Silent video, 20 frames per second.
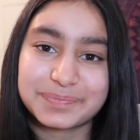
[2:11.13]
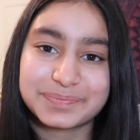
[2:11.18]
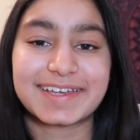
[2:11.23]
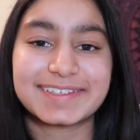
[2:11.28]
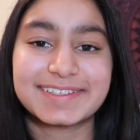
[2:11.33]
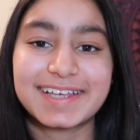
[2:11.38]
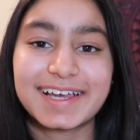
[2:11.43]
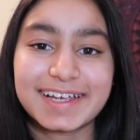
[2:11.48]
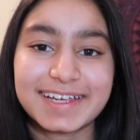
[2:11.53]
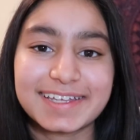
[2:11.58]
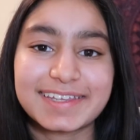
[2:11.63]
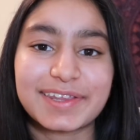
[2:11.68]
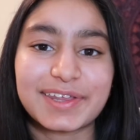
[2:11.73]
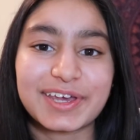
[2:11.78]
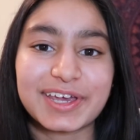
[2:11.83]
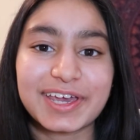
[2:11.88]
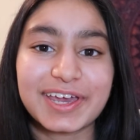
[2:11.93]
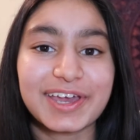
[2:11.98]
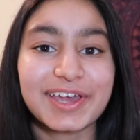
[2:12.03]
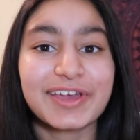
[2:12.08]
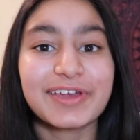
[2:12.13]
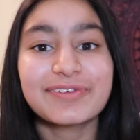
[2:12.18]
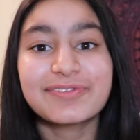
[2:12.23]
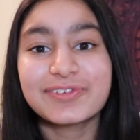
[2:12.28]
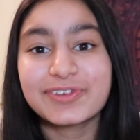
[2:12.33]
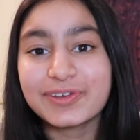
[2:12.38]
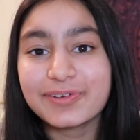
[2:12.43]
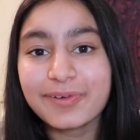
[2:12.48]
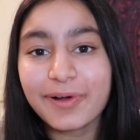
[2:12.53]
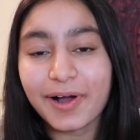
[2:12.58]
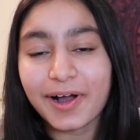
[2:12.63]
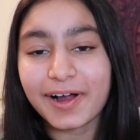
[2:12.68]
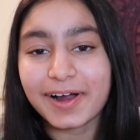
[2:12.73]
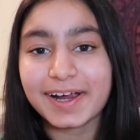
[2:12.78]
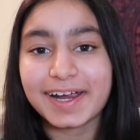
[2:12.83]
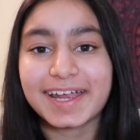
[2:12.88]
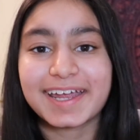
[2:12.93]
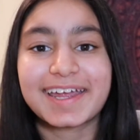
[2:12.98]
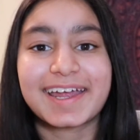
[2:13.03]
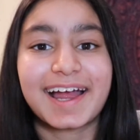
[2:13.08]
Secondly, if you
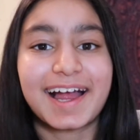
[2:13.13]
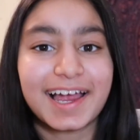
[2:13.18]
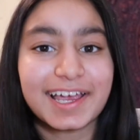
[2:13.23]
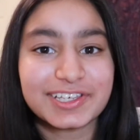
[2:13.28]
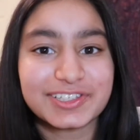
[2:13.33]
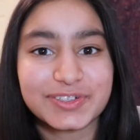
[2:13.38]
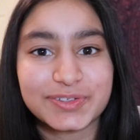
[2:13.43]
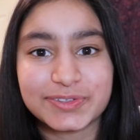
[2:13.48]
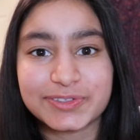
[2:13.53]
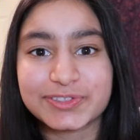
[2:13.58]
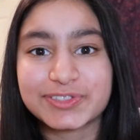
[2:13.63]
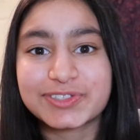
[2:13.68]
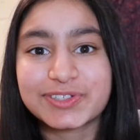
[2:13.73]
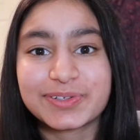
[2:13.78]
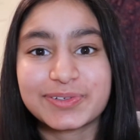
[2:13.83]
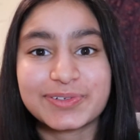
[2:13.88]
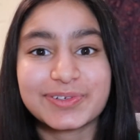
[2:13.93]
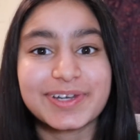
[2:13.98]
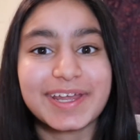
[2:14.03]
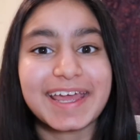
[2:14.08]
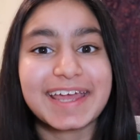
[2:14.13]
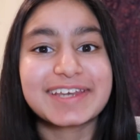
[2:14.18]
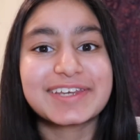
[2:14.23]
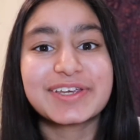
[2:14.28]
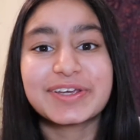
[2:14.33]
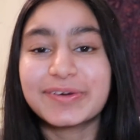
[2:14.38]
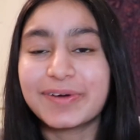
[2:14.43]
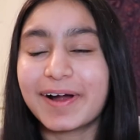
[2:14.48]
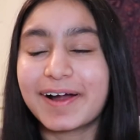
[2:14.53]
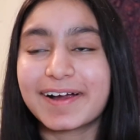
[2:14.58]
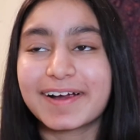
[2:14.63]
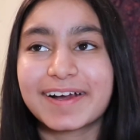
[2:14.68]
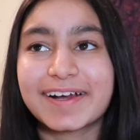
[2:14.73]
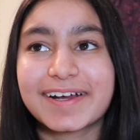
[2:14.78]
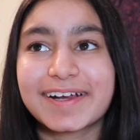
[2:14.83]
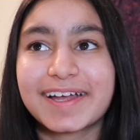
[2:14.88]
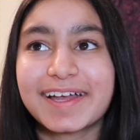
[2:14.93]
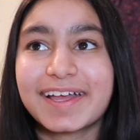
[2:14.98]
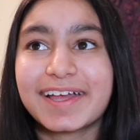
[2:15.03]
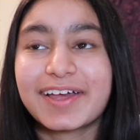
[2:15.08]
are a high school student and you are